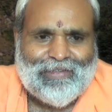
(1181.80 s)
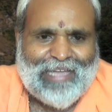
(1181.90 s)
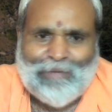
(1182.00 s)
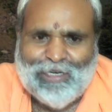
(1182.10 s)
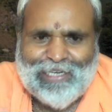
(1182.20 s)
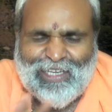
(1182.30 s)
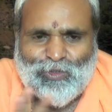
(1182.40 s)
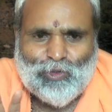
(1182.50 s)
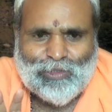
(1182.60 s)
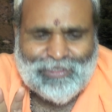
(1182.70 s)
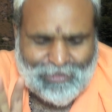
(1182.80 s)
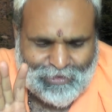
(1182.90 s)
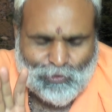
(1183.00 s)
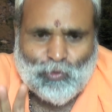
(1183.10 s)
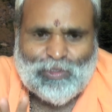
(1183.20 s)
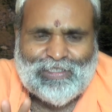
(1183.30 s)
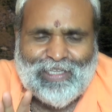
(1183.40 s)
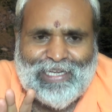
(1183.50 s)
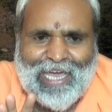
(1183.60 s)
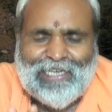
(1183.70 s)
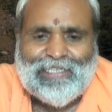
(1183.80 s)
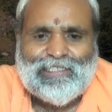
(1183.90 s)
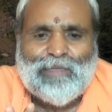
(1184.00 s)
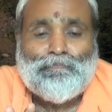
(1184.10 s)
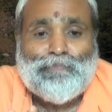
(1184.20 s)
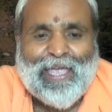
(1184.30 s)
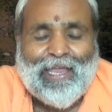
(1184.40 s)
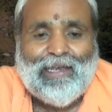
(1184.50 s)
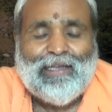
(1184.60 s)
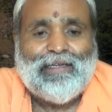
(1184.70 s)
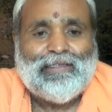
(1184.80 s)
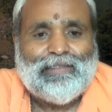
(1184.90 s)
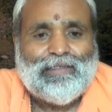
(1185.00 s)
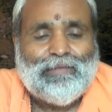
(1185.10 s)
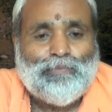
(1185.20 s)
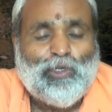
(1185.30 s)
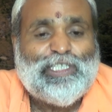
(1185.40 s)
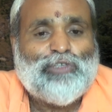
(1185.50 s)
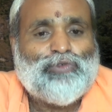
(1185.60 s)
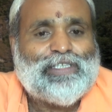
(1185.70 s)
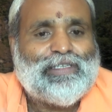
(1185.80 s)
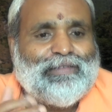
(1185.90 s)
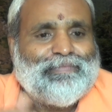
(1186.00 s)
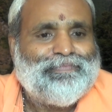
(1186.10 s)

I'm not telling you jokes. This is the truth. This is the reality. This is the painful situation.